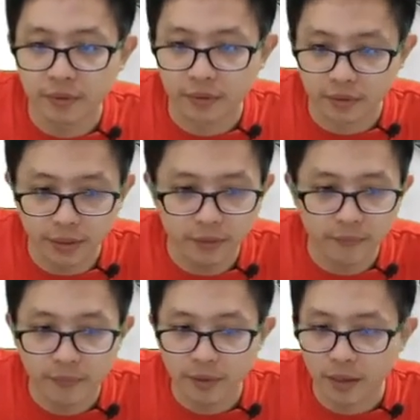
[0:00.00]
Okay?
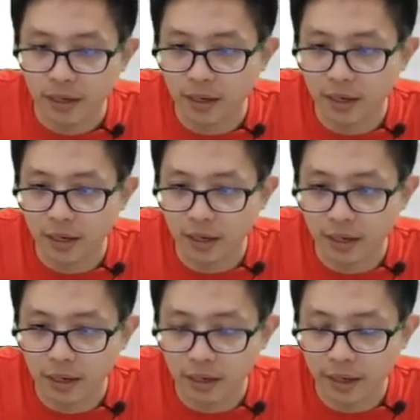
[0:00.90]

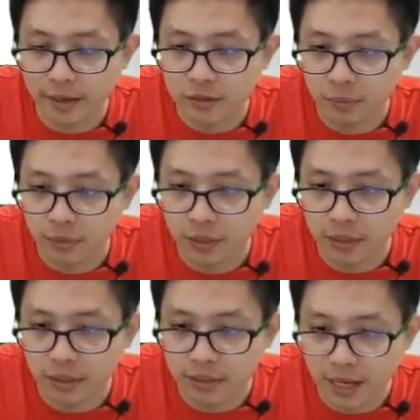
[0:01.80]
Uh, X component
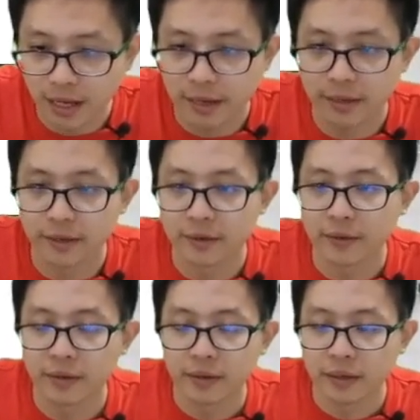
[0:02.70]
is I.
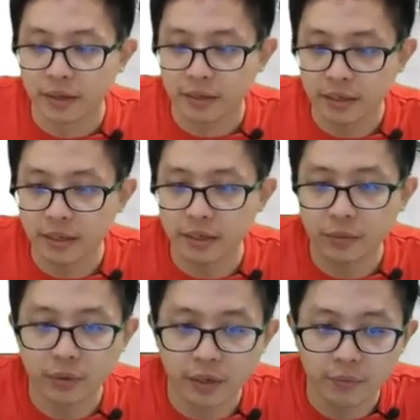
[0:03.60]
And then
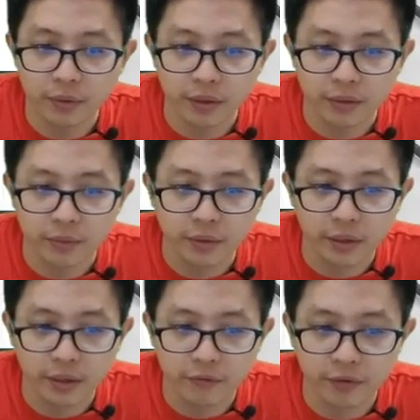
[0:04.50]
we have what? We
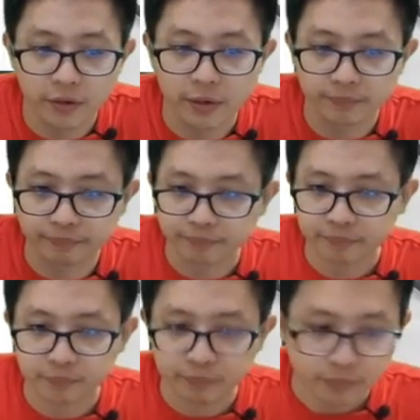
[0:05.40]
have um,
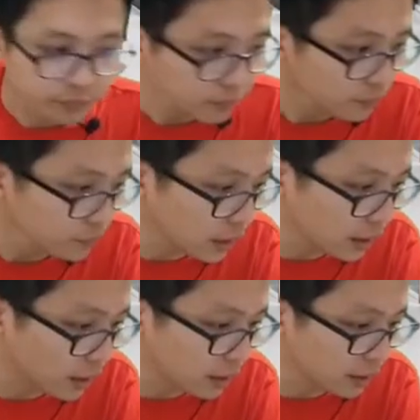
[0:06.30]

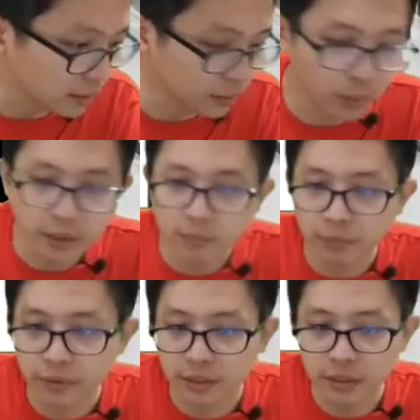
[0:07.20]
uh, the Y
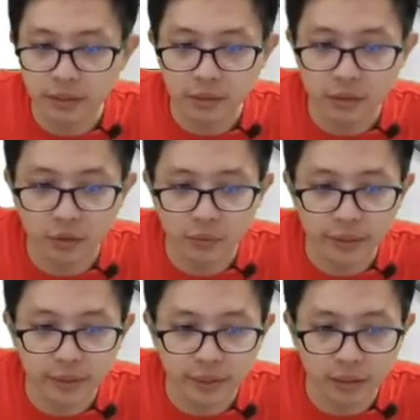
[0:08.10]
component
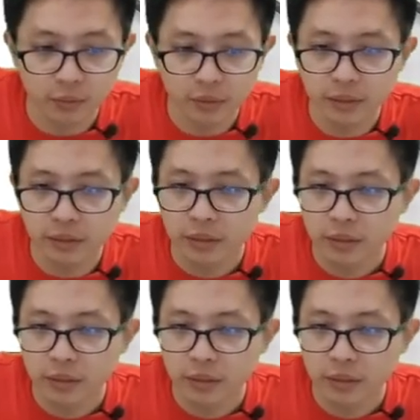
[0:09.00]
going downward.